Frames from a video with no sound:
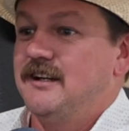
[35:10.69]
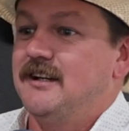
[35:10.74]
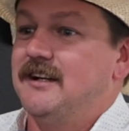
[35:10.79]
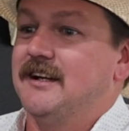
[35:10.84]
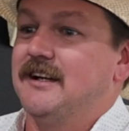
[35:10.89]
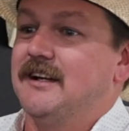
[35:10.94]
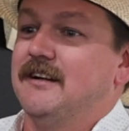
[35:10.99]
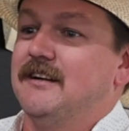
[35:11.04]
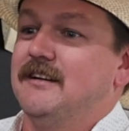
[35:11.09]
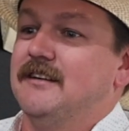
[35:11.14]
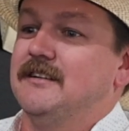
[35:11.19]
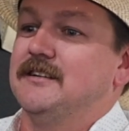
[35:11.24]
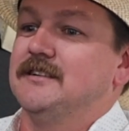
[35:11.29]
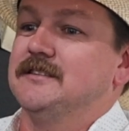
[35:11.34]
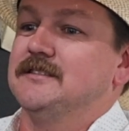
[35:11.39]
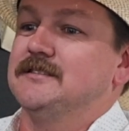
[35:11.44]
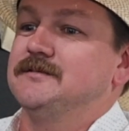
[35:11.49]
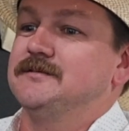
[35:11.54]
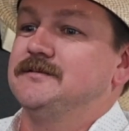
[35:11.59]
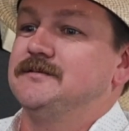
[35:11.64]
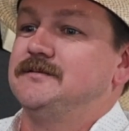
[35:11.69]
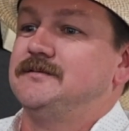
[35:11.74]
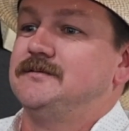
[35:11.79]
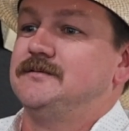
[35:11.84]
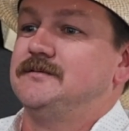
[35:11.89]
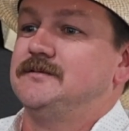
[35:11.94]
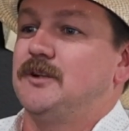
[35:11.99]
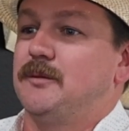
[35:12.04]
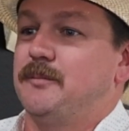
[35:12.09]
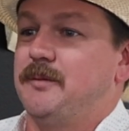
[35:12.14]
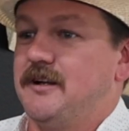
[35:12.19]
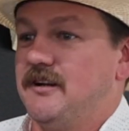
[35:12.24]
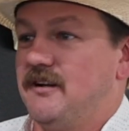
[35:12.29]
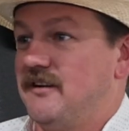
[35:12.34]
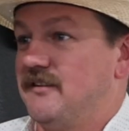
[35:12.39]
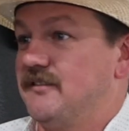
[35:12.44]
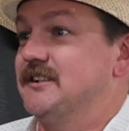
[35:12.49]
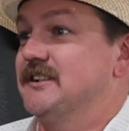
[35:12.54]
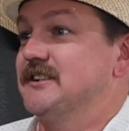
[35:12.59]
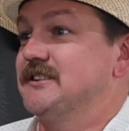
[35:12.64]
And so I paid a
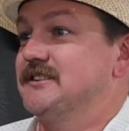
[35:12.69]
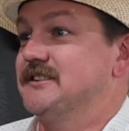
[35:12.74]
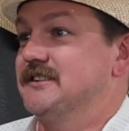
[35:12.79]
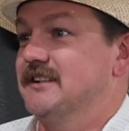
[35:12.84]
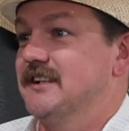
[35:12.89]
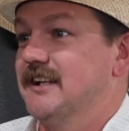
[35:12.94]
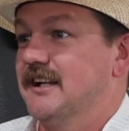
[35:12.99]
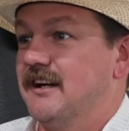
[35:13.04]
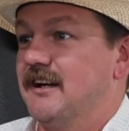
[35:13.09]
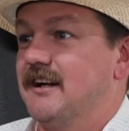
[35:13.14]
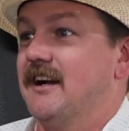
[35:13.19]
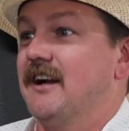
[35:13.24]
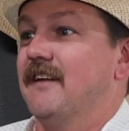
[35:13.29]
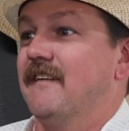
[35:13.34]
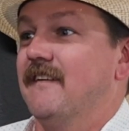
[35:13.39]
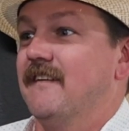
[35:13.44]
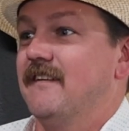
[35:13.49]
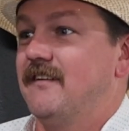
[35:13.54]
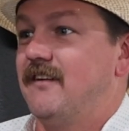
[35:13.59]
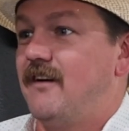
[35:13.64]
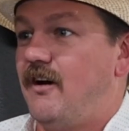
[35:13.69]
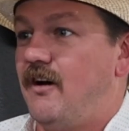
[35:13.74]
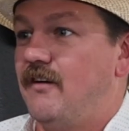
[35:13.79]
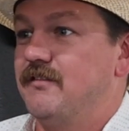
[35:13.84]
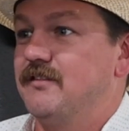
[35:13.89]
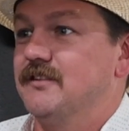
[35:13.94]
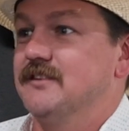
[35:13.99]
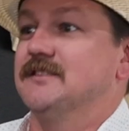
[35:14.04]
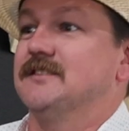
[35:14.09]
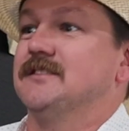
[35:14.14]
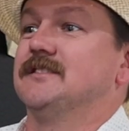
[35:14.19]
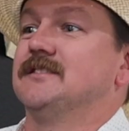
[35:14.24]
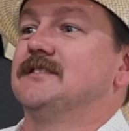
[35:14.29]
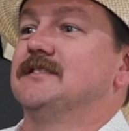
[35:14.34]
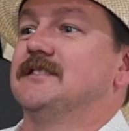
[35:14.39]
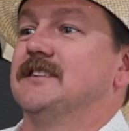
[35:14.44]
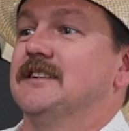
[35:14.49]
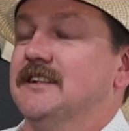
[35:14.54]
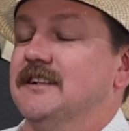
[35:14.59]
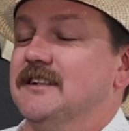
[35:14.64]
lot of attention, and then I got in the office,
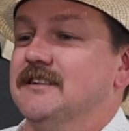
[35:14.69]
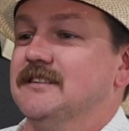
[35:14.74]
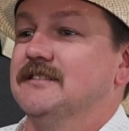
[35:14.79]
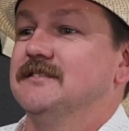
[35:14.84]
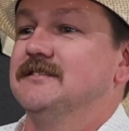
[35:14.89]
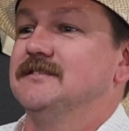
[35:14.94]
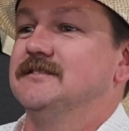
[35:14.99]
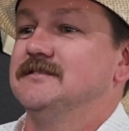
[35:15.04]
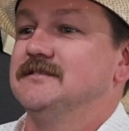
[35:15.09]
and then